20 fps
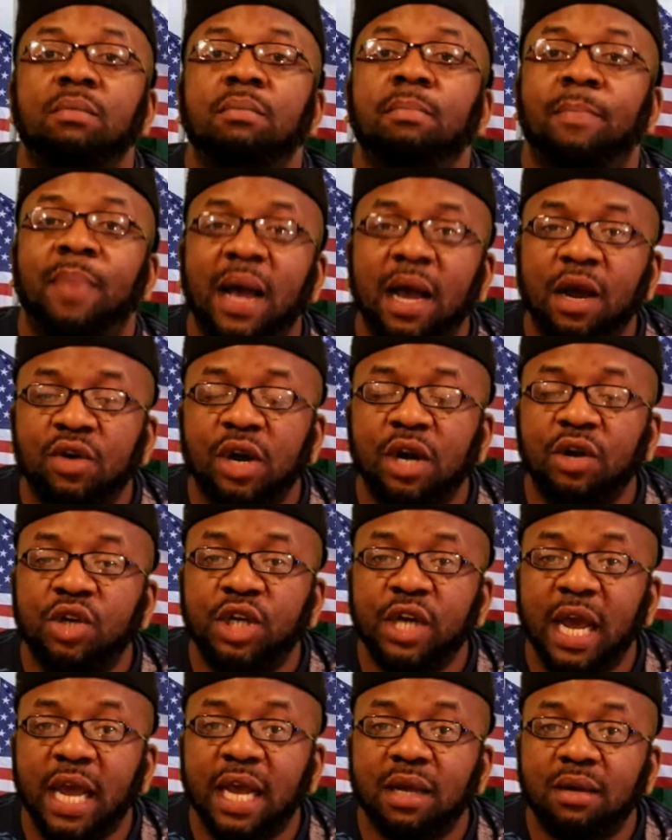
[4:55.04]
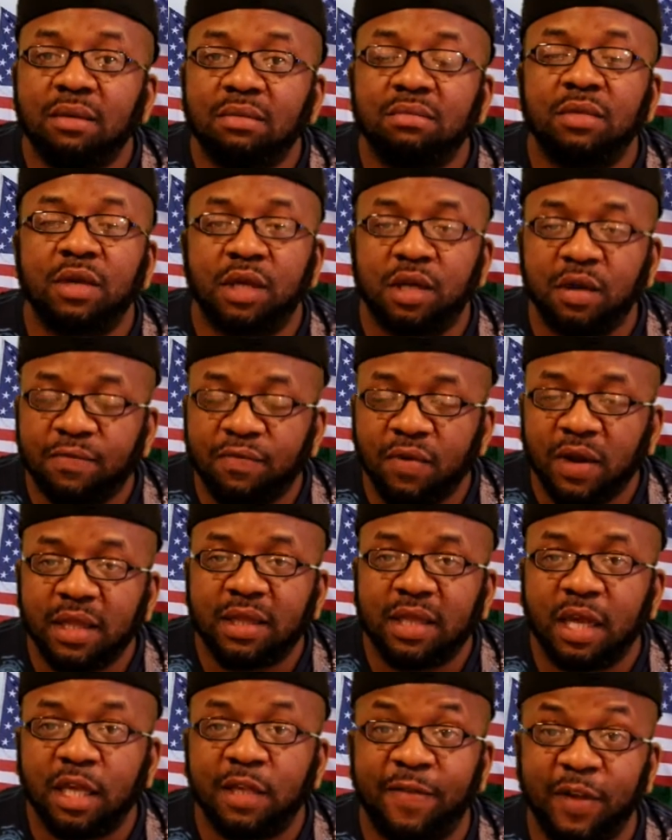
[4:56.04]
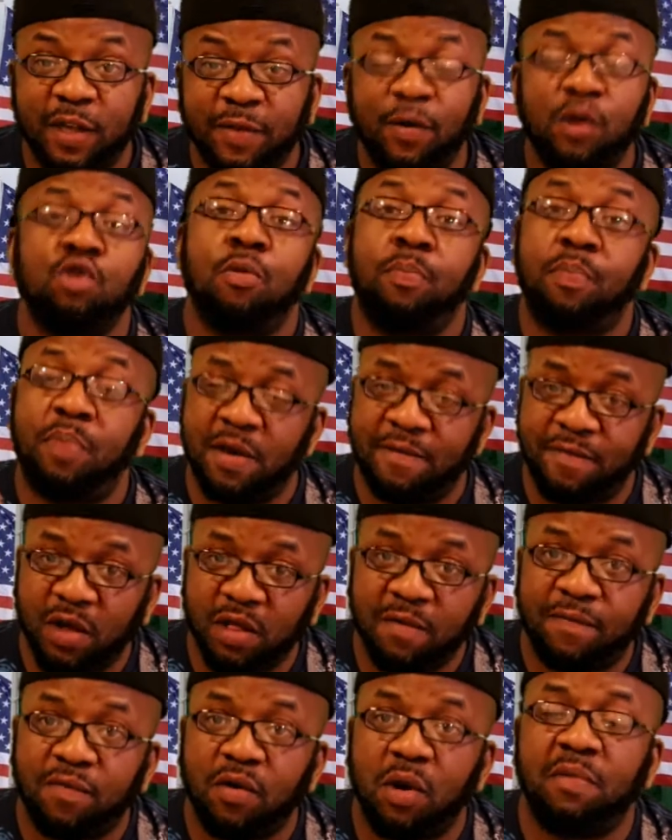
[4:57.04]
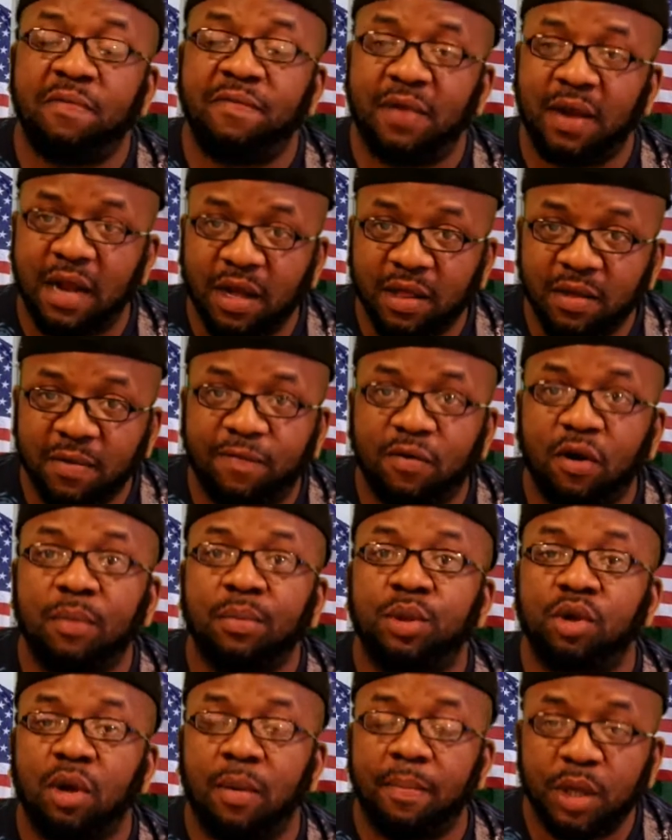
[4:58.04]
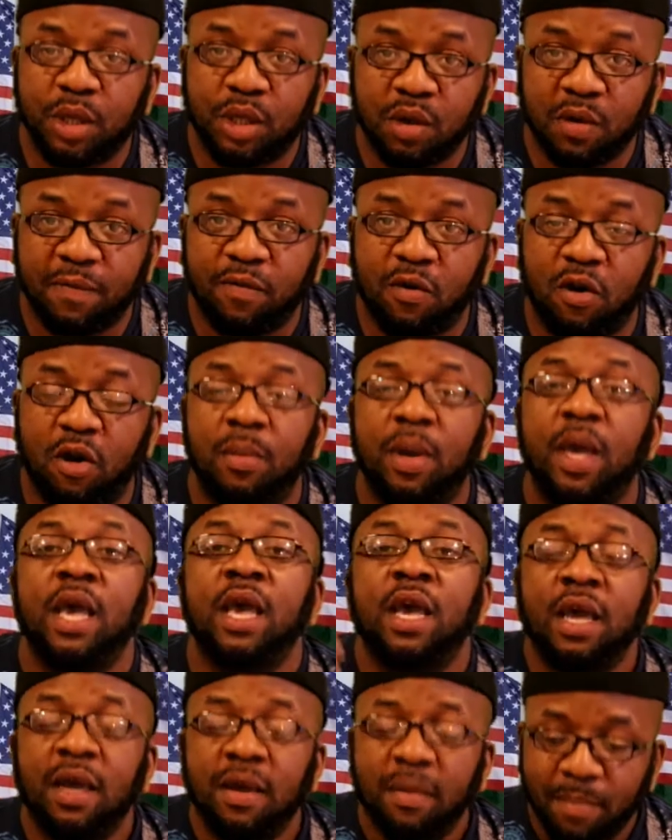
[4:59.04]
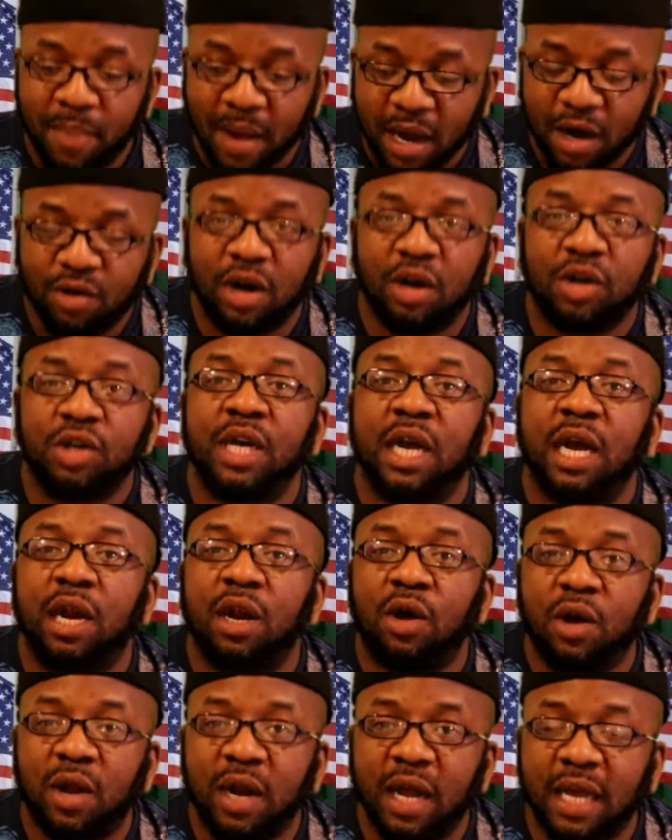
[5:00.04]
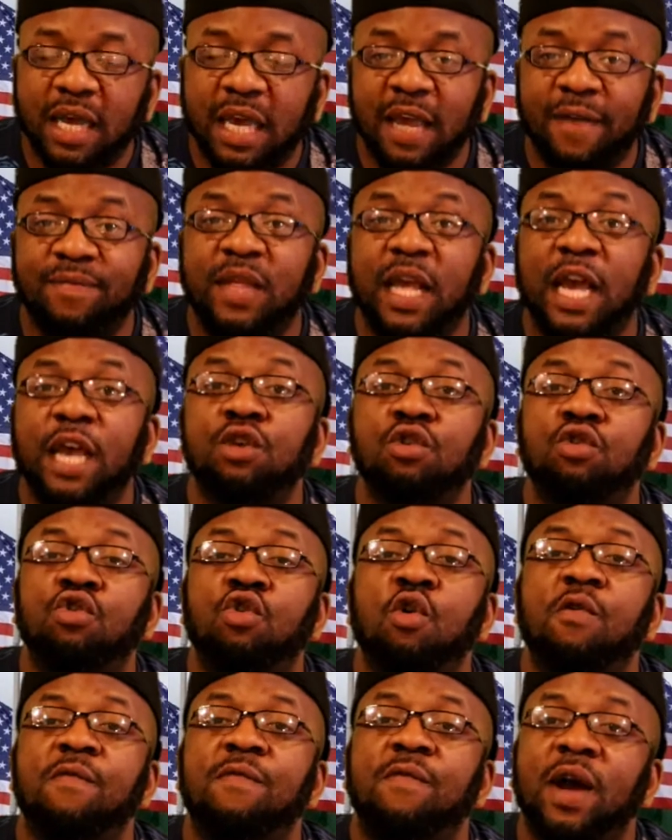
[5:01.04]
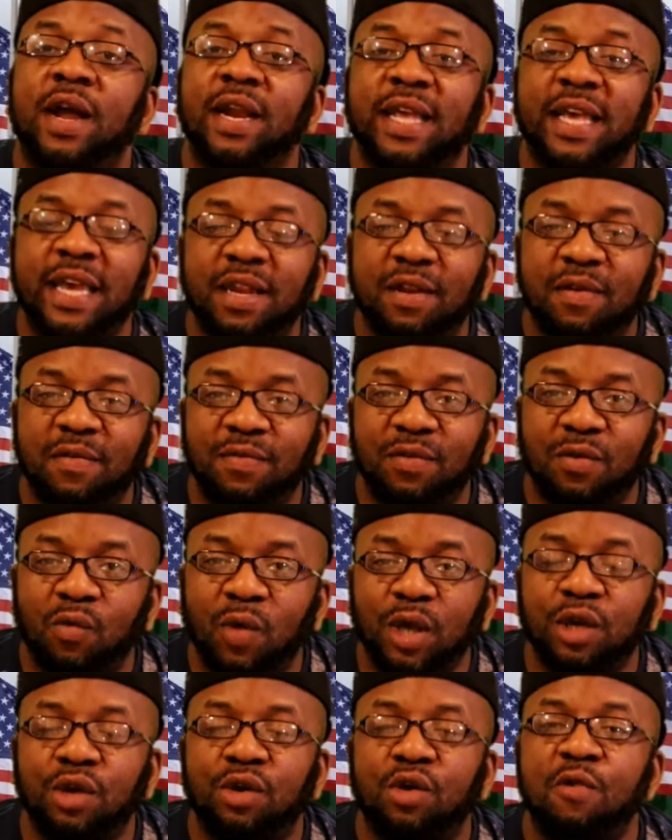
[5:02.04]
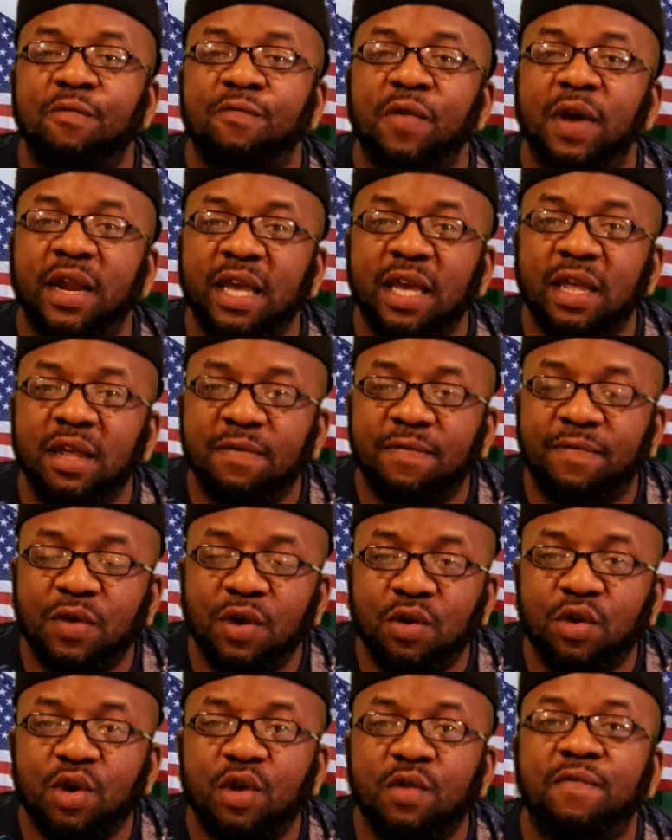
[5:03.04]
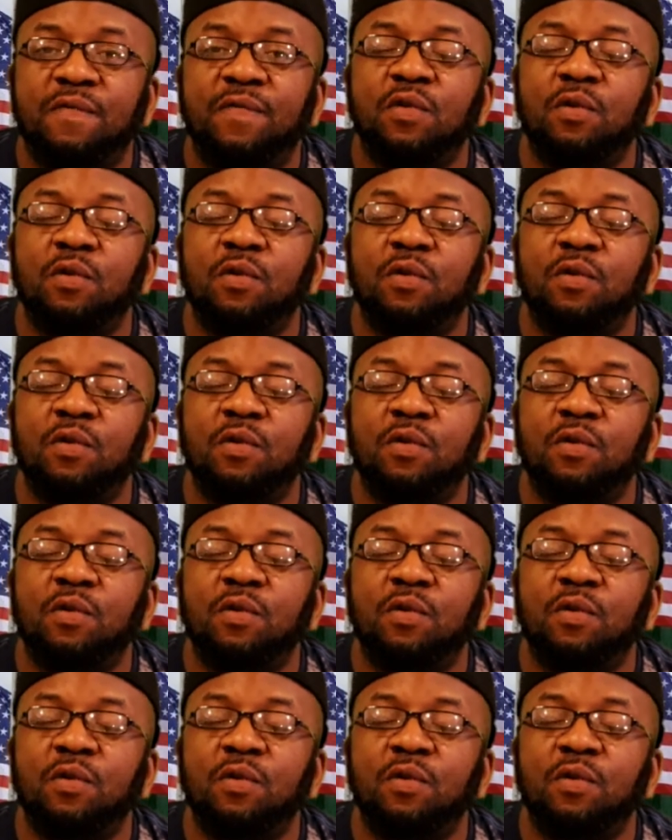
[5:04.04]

Background check, different things. First of all, you pay for the form, fill out the form, submit your form, background check and all that. Then you go for an interview. When you go for an interview, if